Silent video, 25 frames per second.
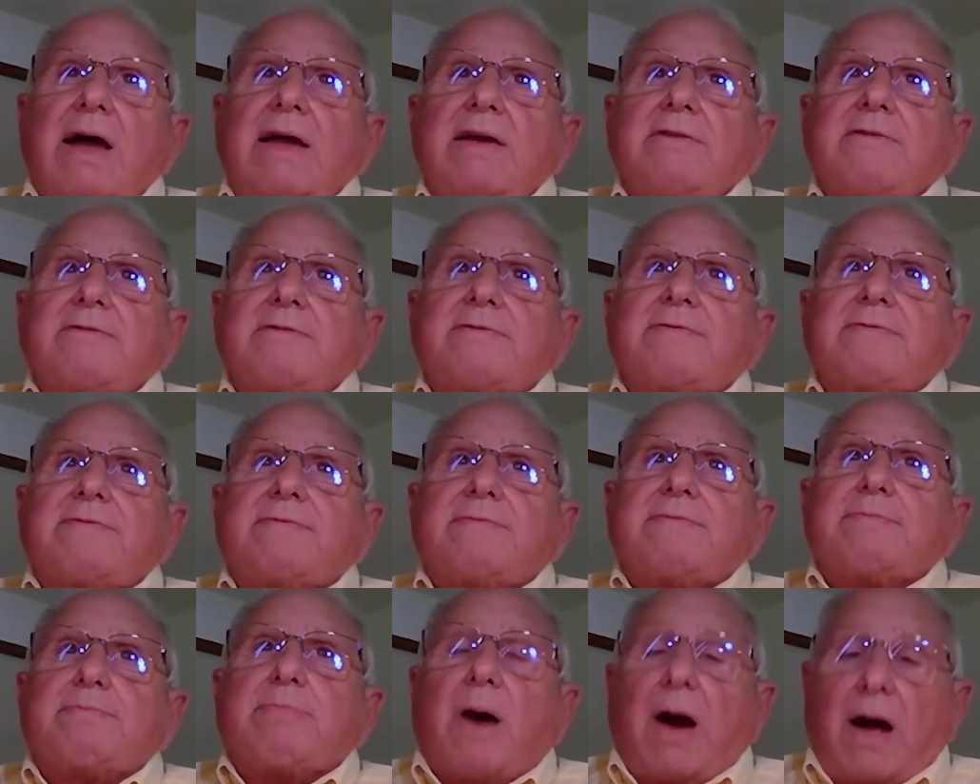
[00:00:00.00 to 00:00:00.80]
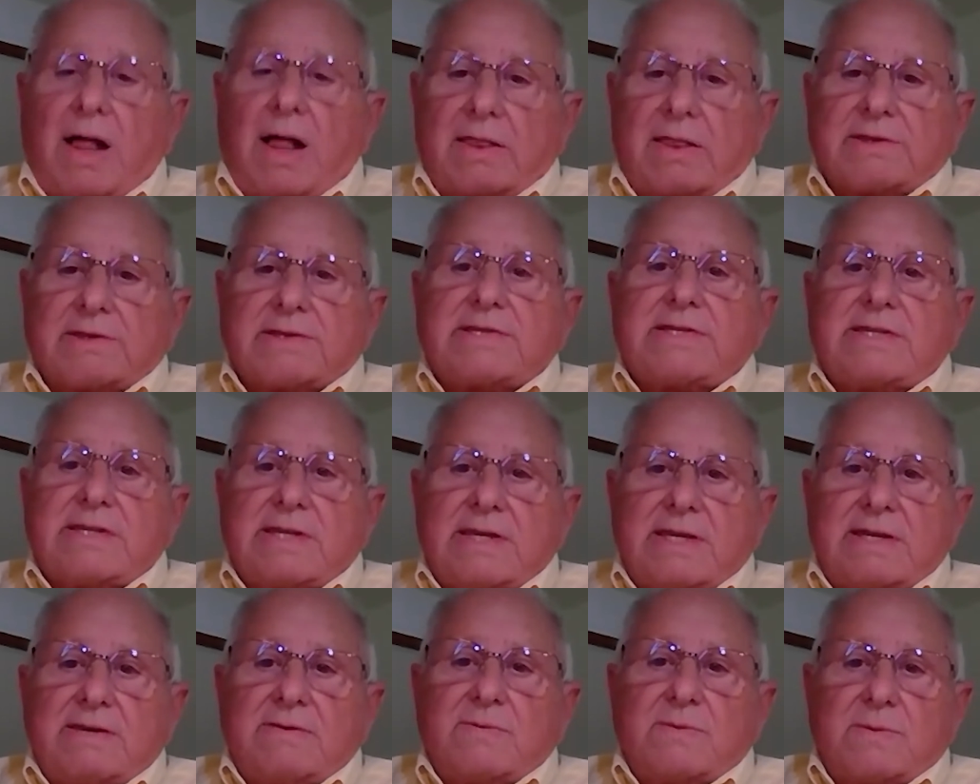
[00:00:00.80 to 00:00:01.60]
drive
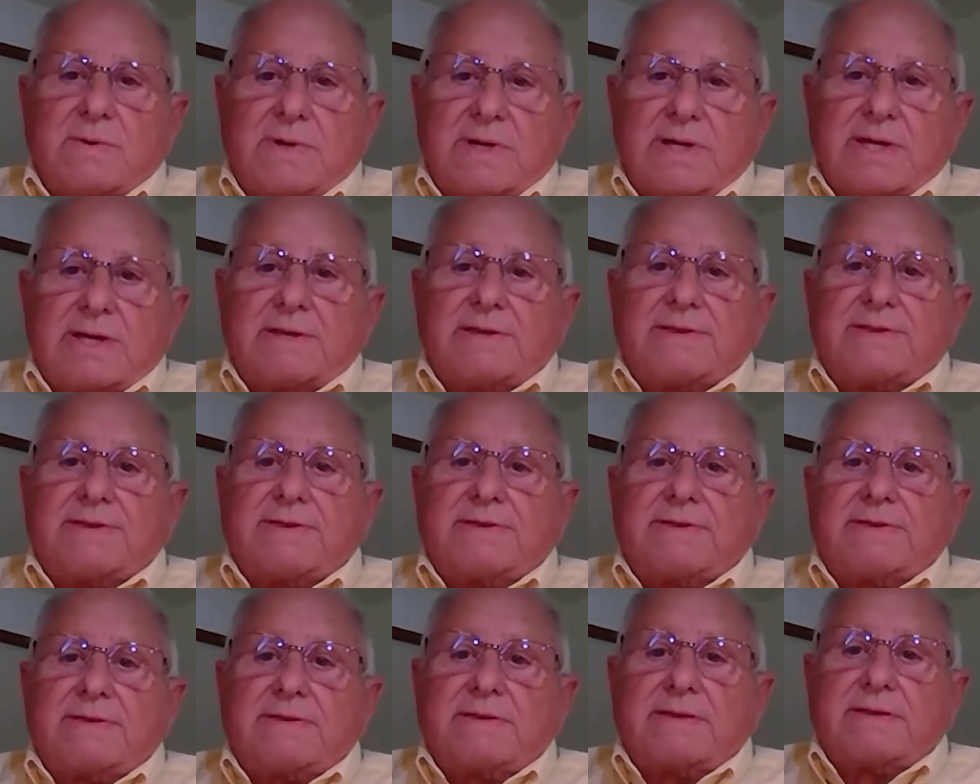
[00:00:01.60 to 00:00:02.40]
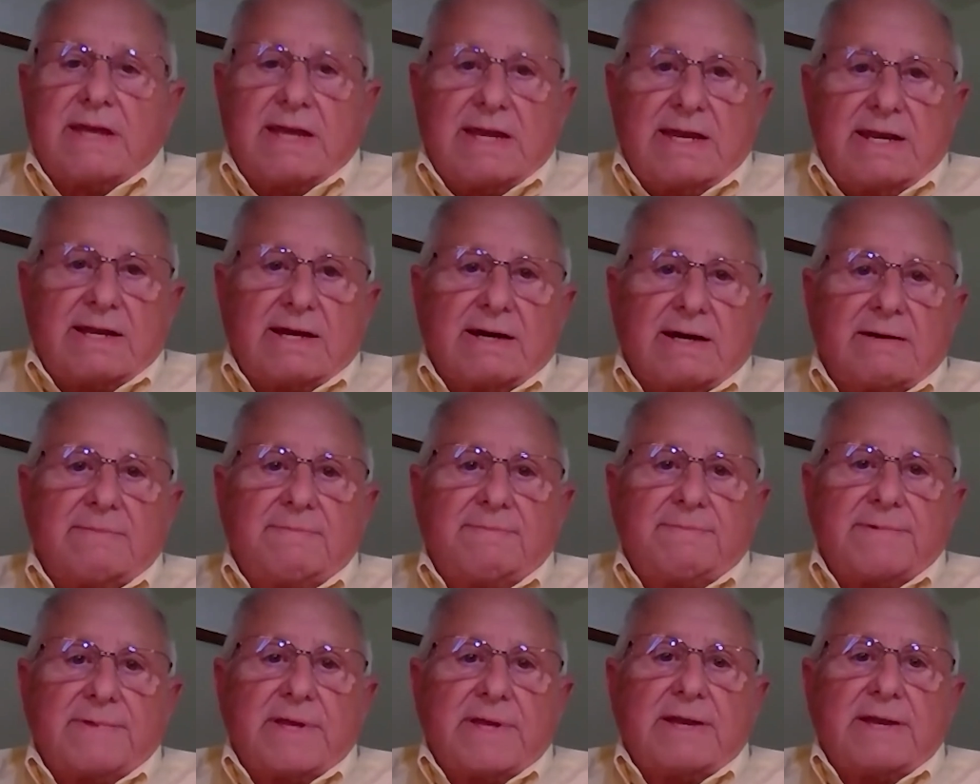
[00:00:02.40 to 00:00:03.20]
policy with
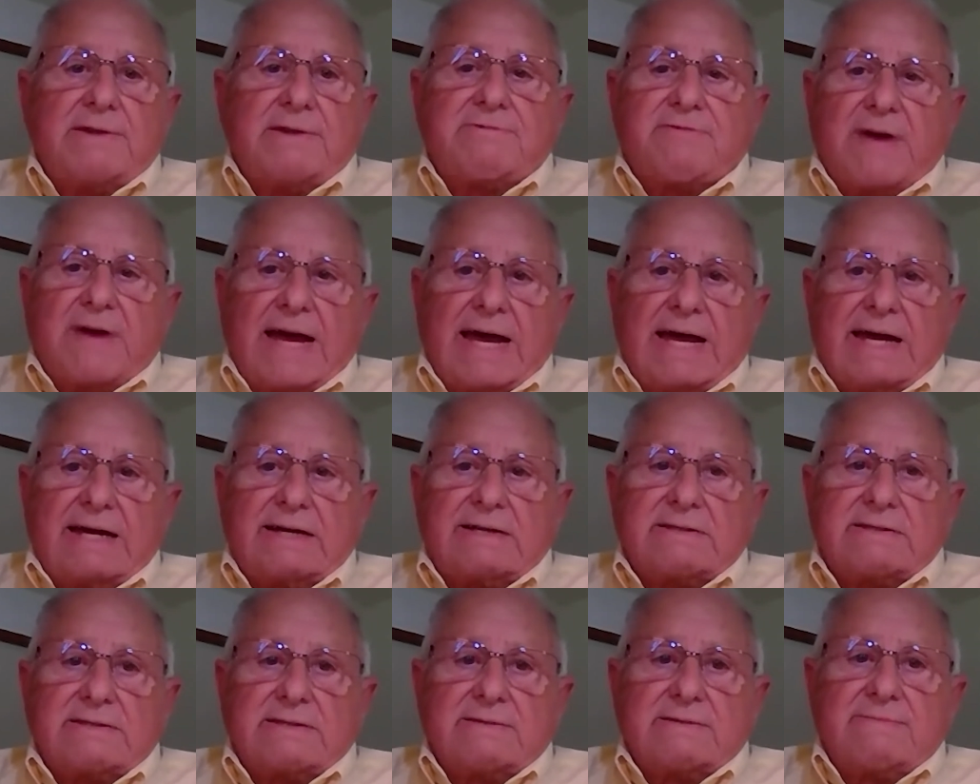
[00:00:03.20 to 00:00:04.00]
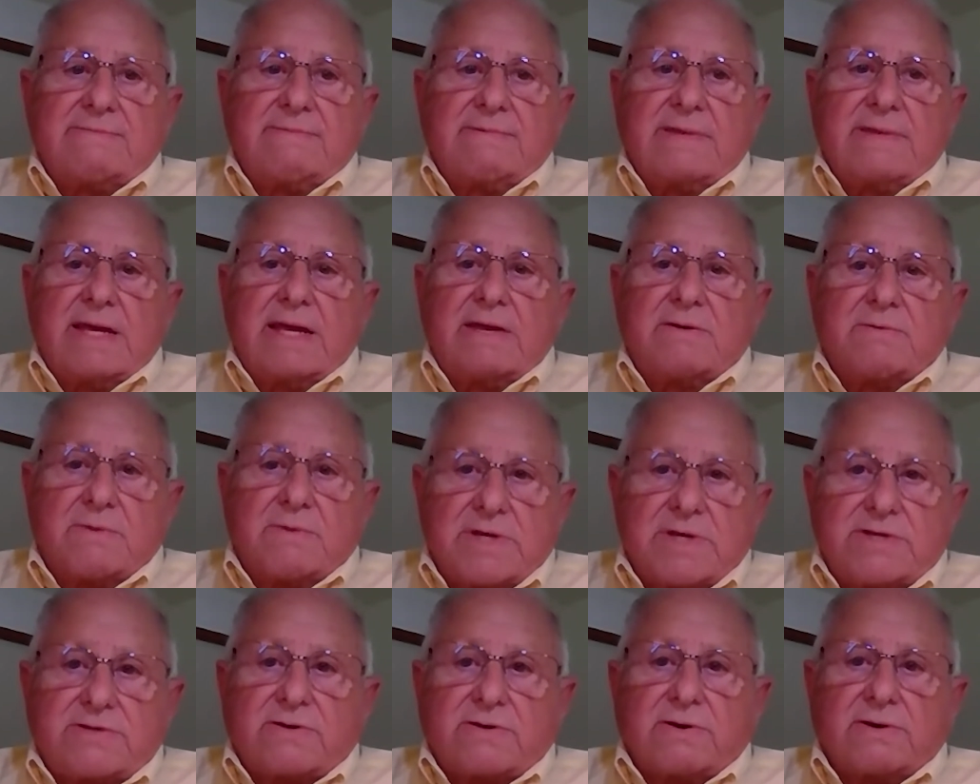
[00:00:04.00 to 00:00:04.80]
data and facts
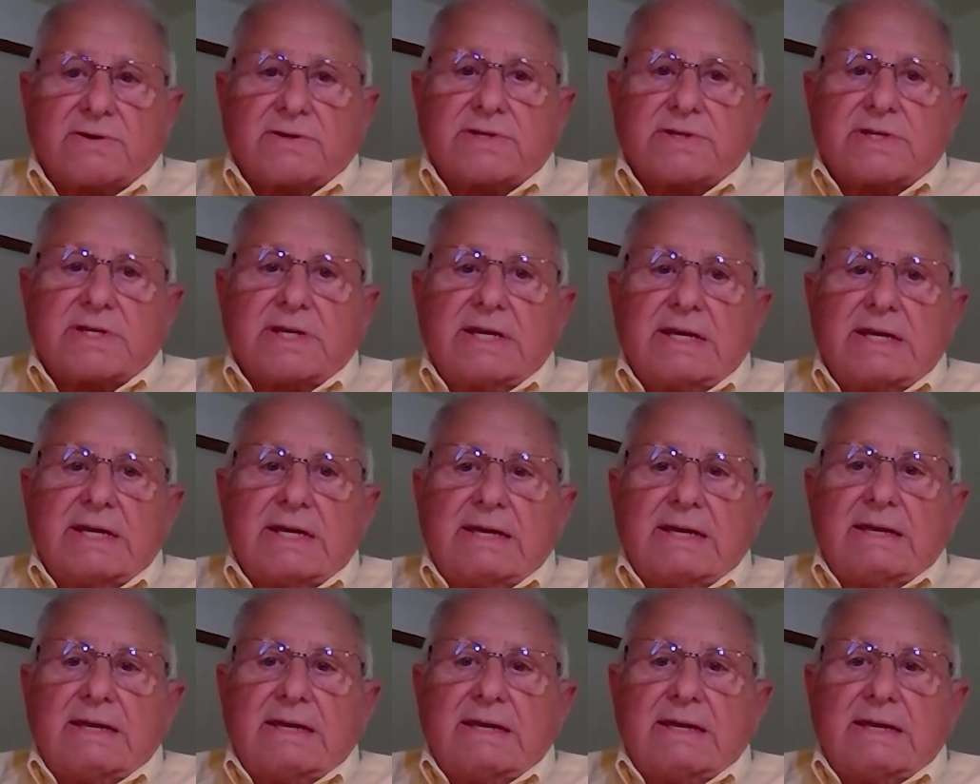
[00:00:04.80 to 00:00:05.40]
and research.